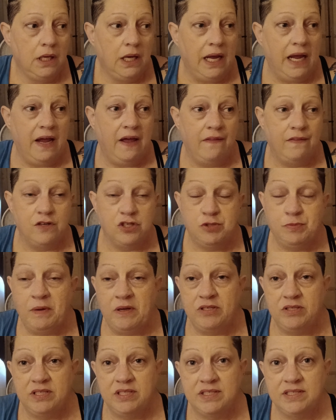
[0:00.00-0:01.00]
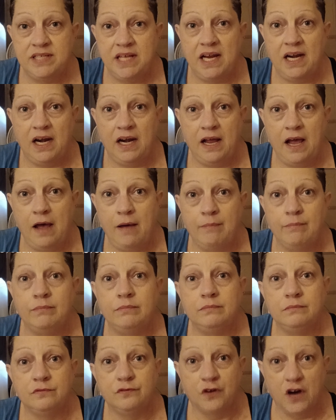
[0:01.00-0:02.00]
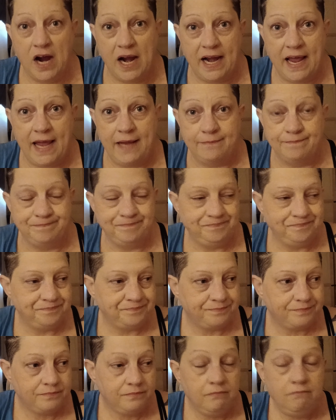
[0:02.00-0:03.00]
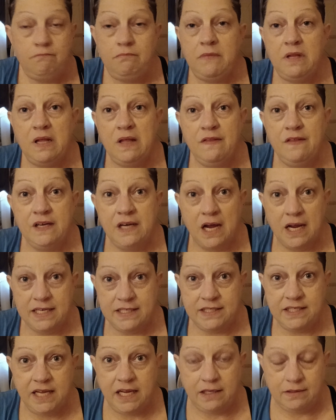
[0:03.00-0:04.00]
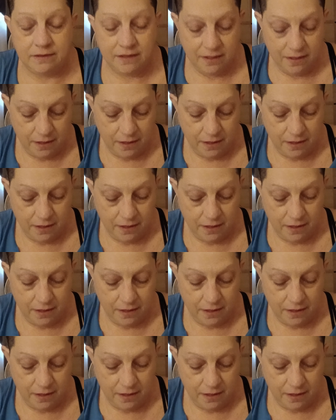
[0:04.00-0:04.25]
and they're supposed to set it up Friday, the 19th.